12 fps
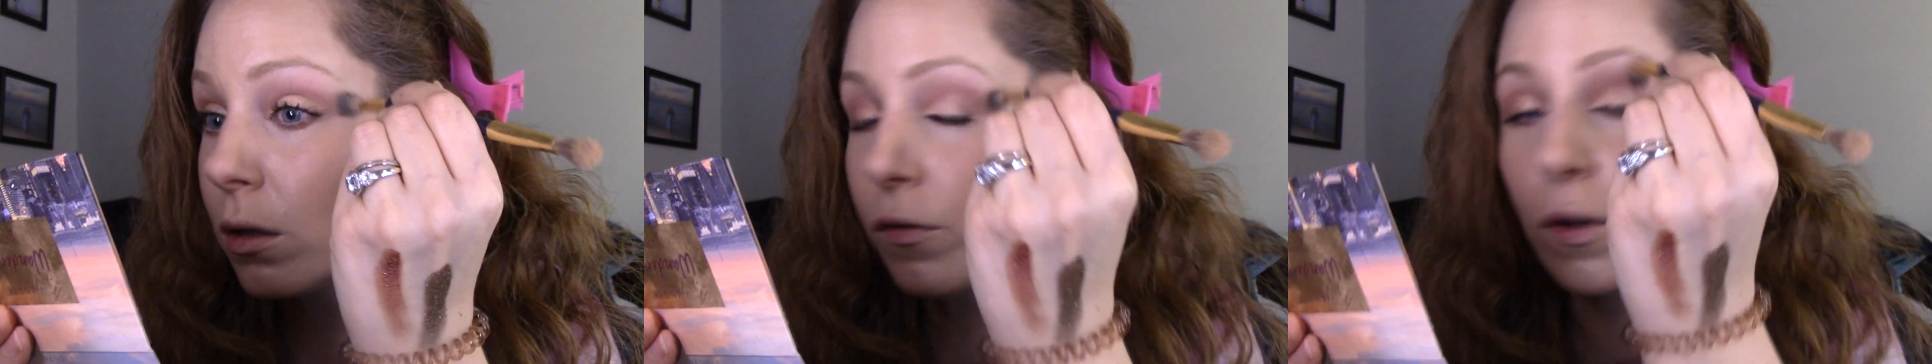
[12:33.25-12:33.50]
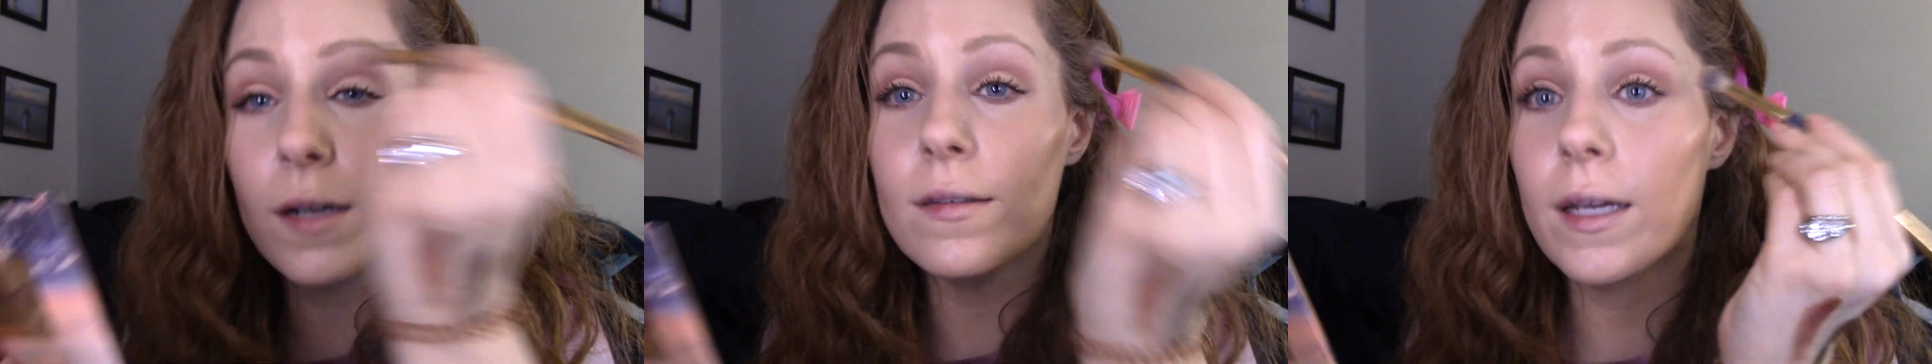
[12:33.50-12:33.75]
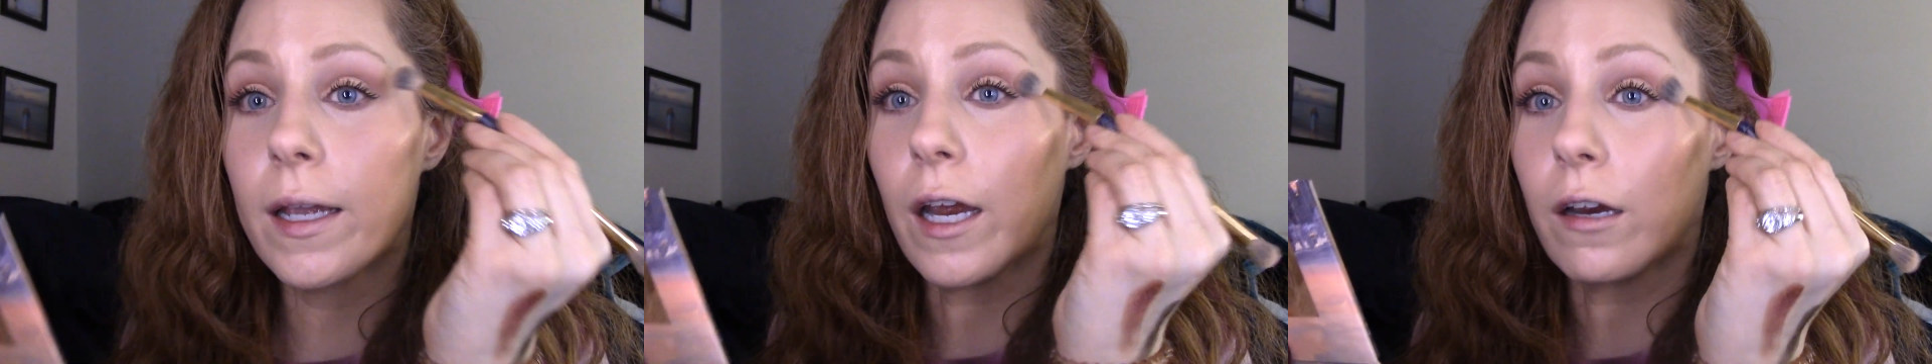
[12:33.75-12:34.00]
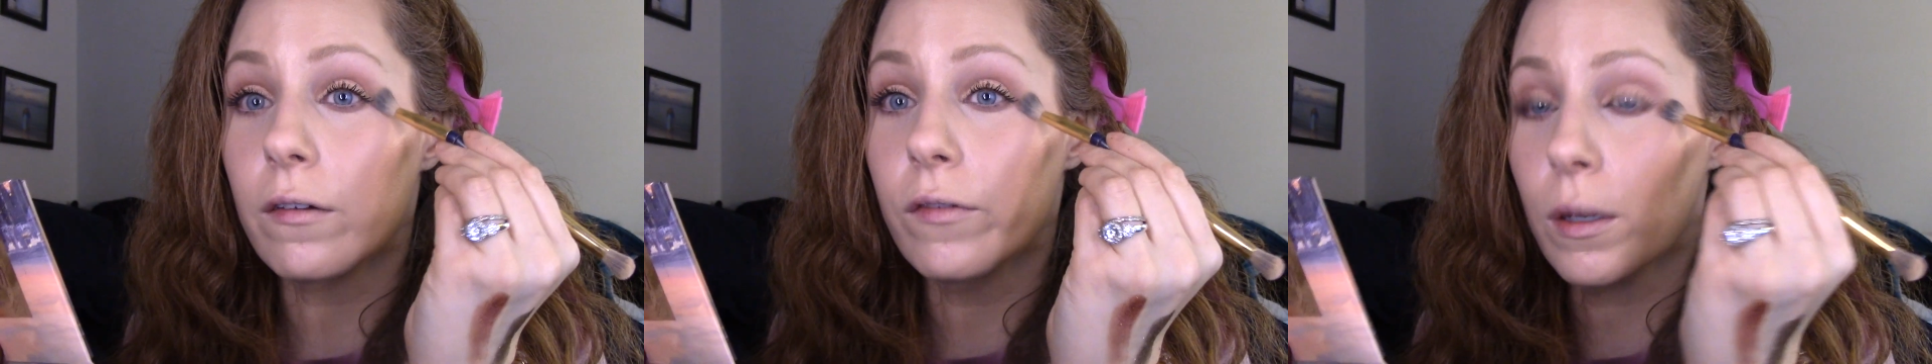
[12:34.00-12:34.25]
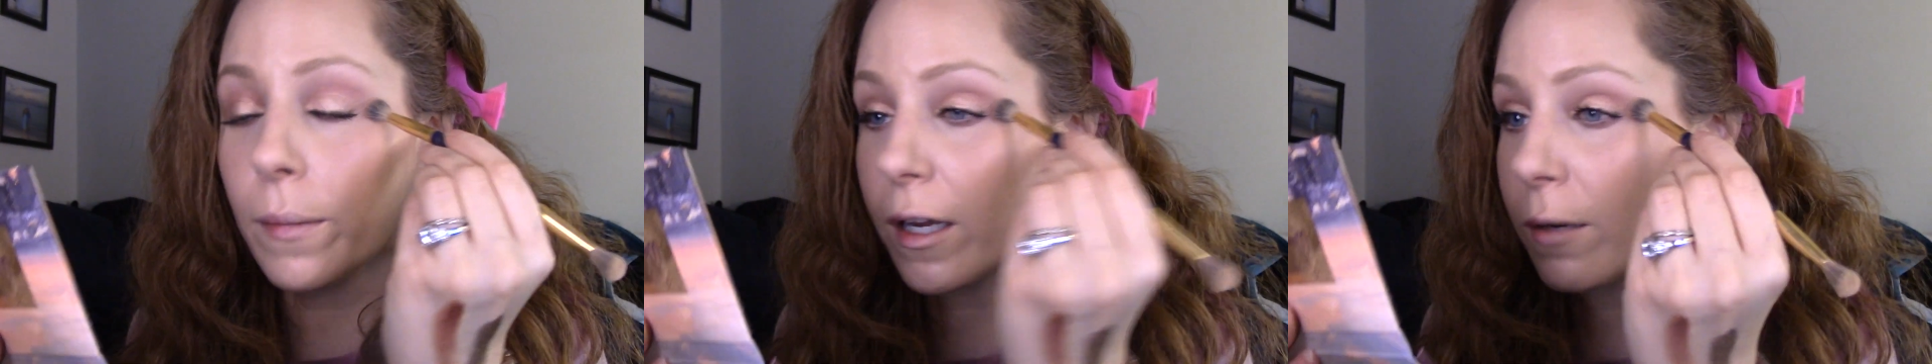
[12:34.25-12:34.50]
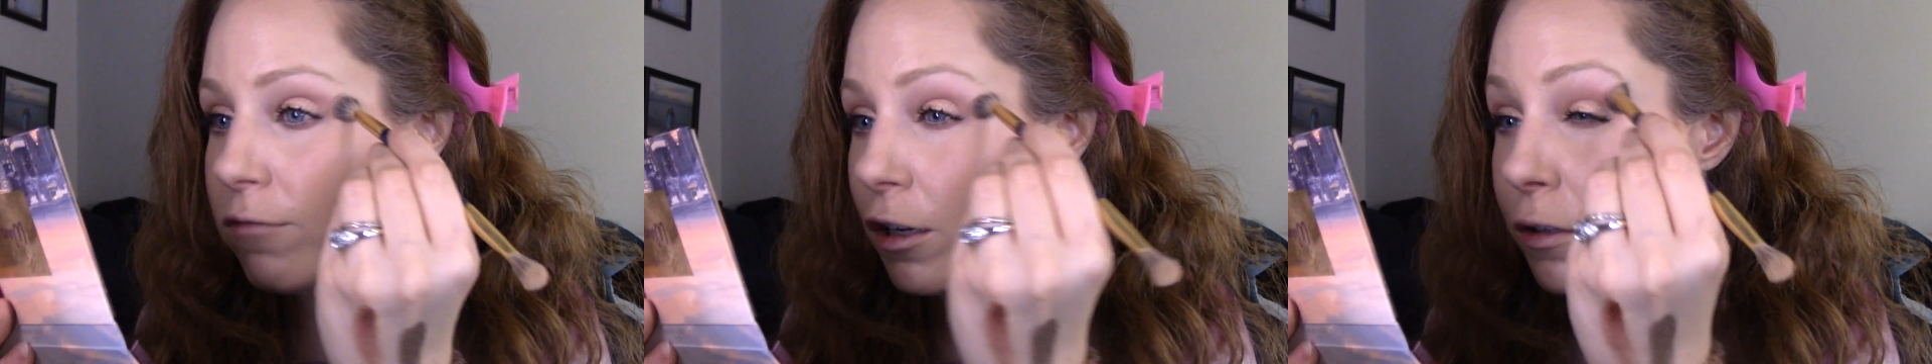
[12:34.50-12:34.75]
If you guys take care of your
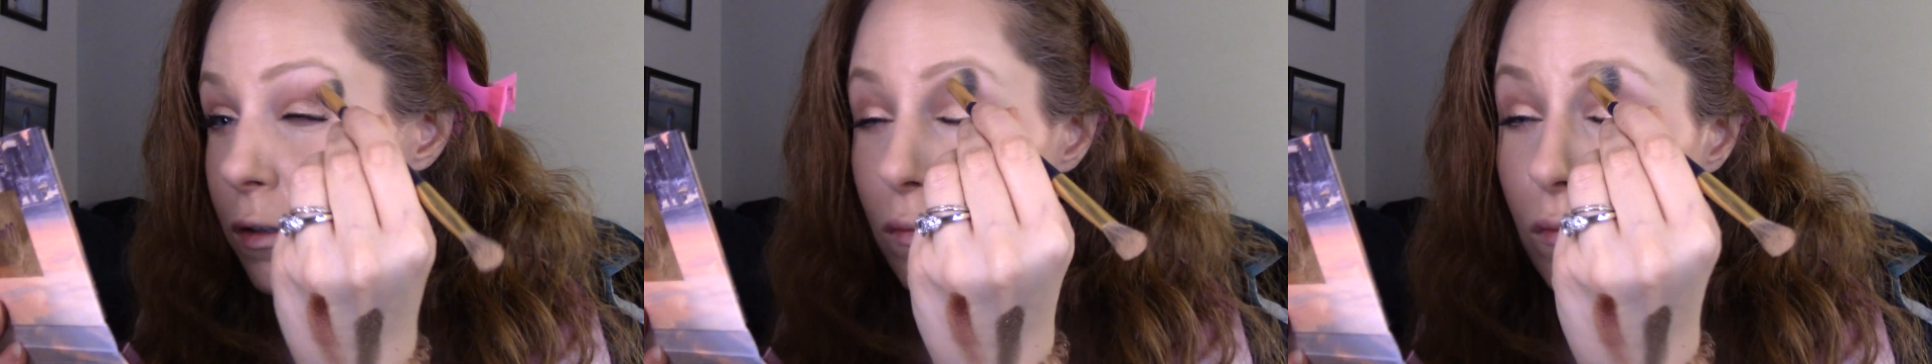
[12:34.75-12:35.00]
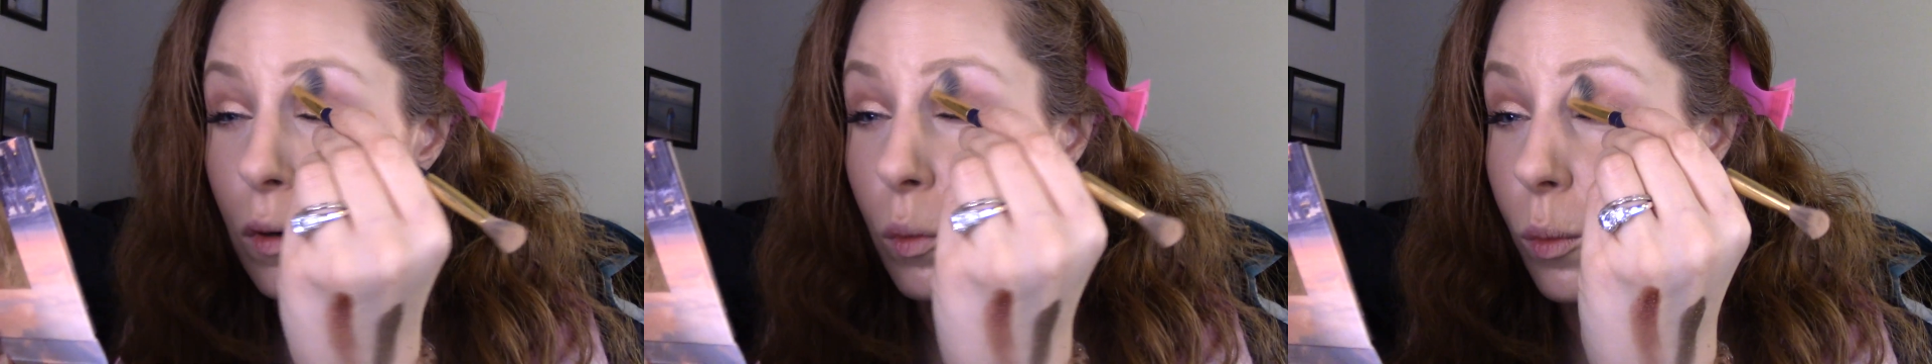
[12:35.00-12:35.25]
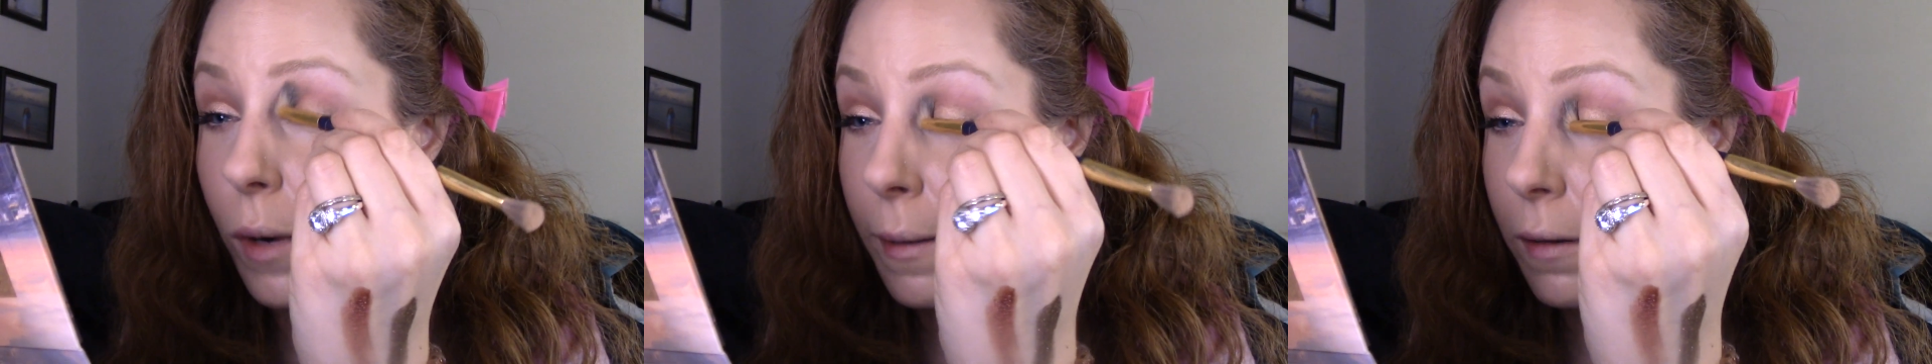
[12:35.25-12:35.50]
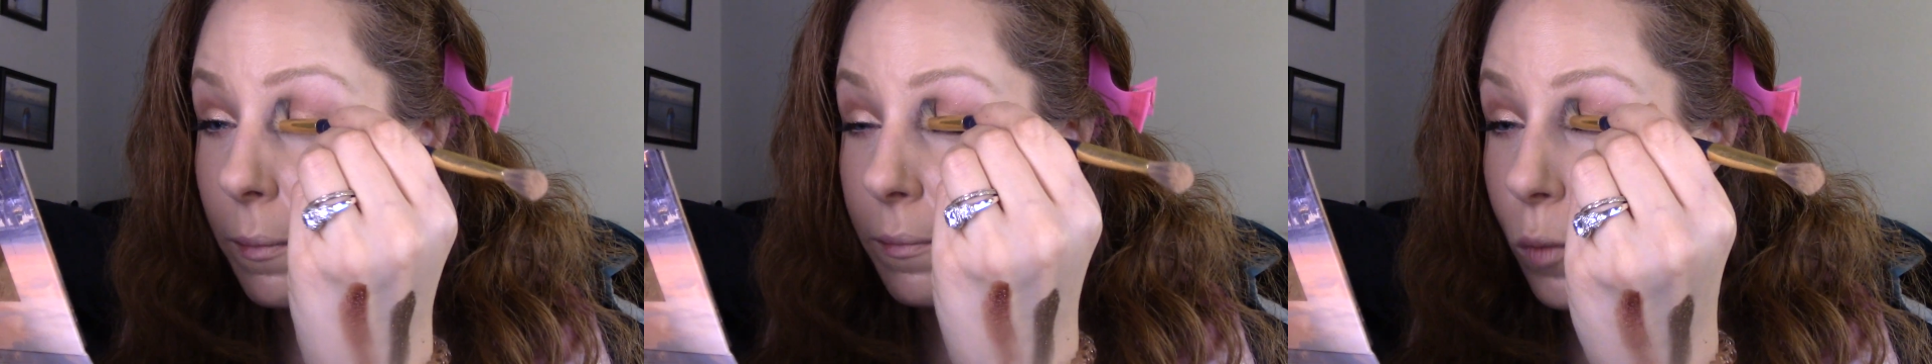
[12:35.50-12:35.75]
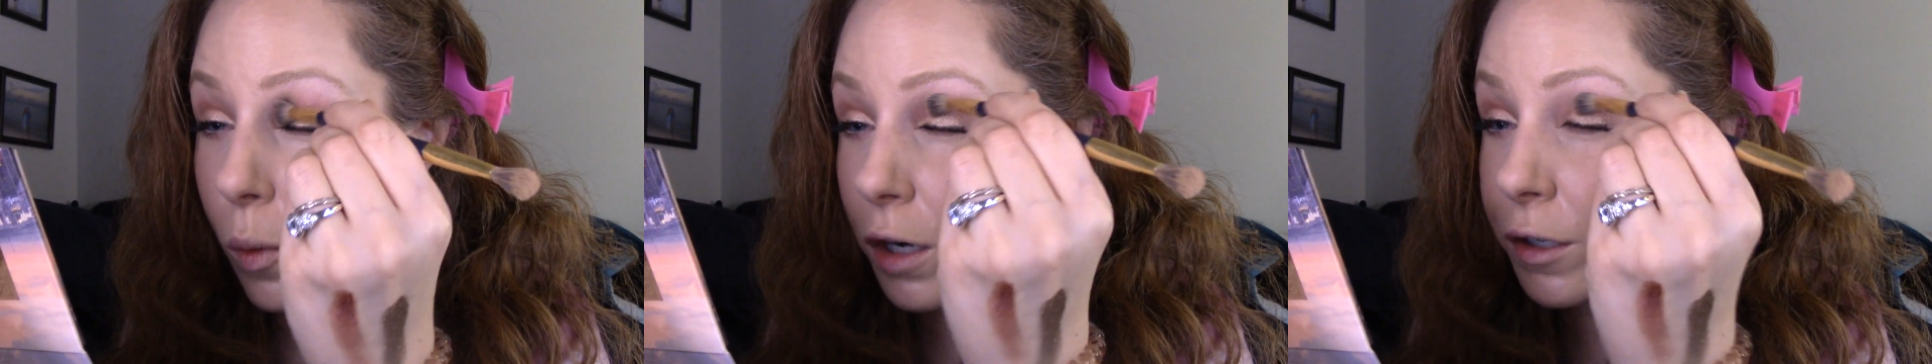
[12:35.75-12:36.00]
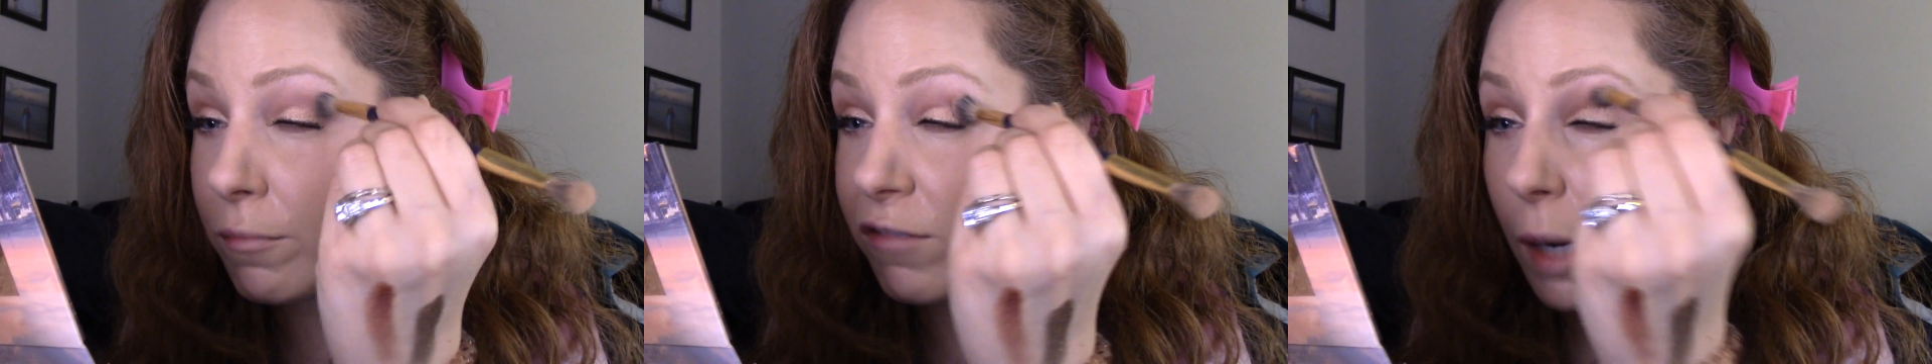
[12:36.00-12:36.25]
makeup brushes and wash
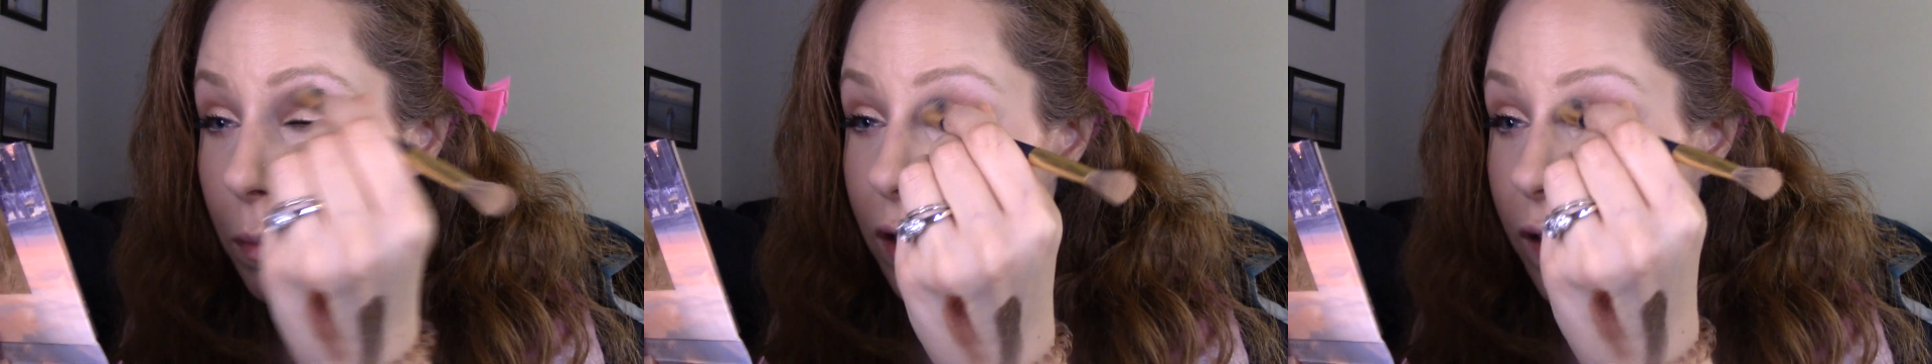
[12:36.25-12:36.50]
them properly,